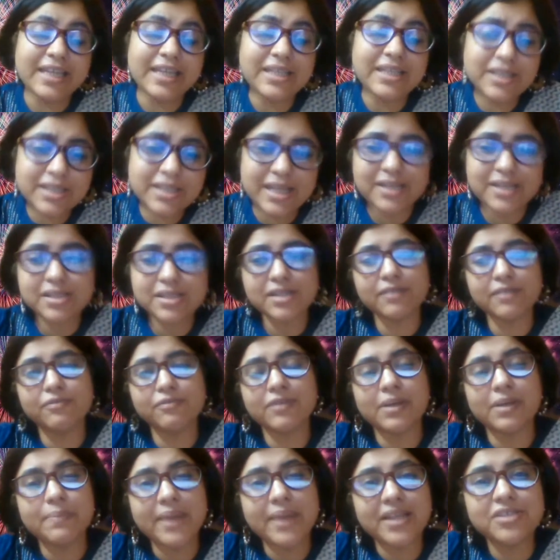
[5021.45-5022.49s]

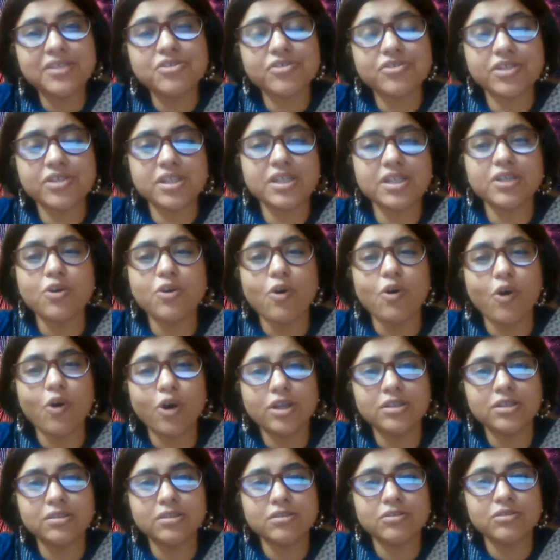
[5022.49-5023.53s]
incisive commentary
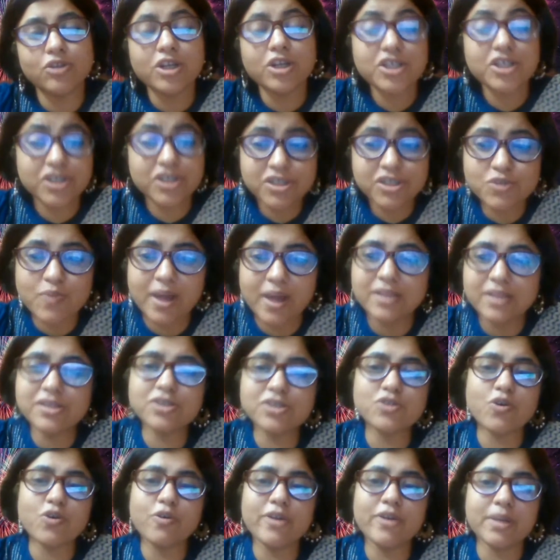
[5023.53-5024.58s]
on not just one
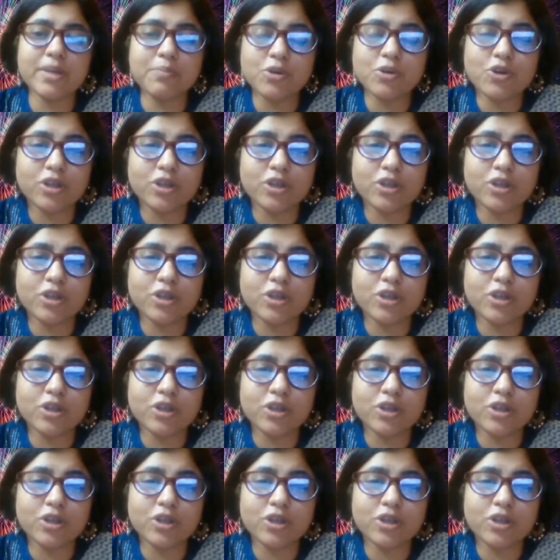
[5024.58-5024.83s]
story,